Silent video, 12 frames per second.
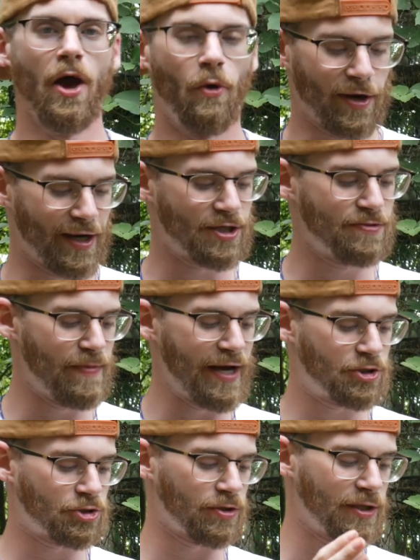We're gonna make
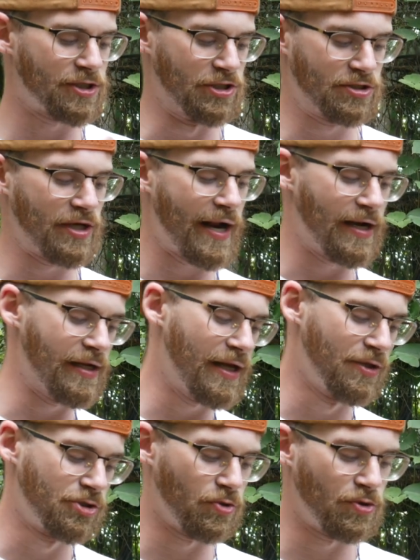sure this is sighted
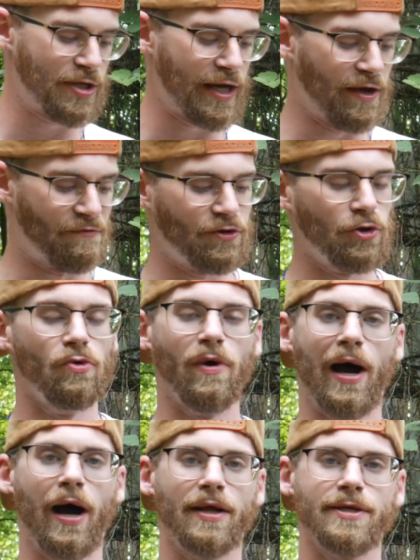in, so we'll take a few
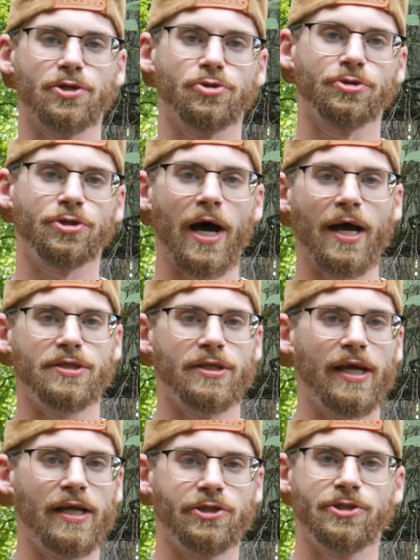initial shots to
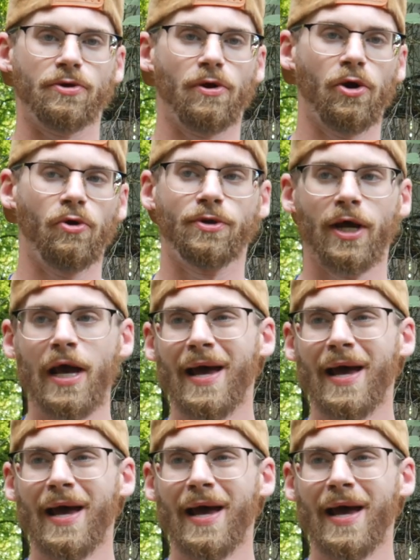get it zeroed.